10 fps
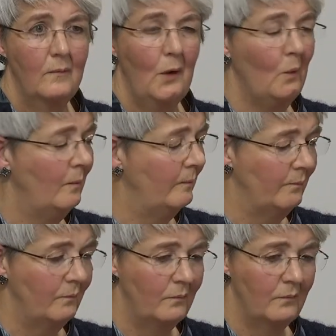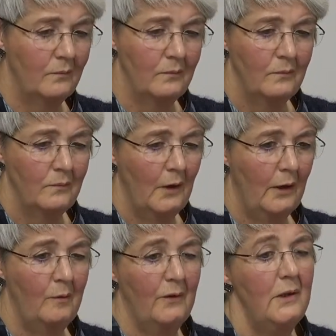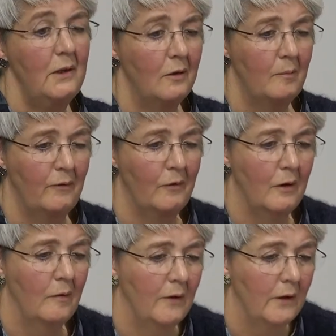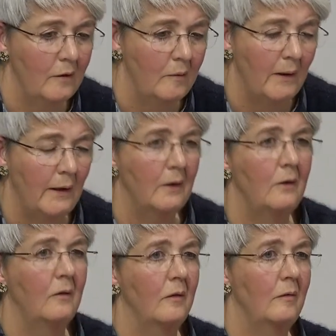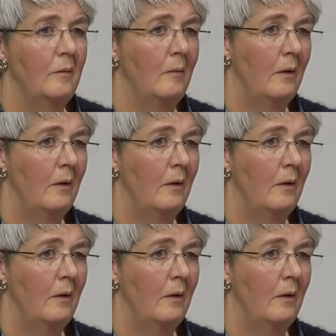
No. And it was a year before I was allowed back into her room.